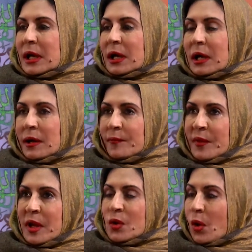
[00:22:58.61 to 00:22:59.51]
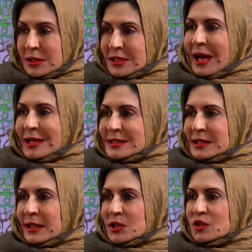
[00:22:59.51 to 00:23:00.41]
Uh, not in
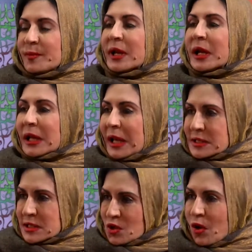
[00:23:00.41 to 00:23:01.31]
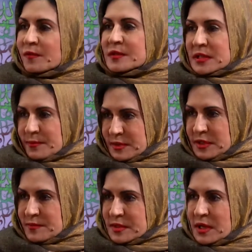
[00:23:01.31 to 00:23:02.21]
isolation, but a cluster of
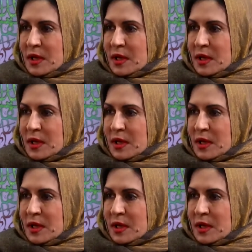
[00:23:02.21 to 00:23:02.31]
symptoms. Mm.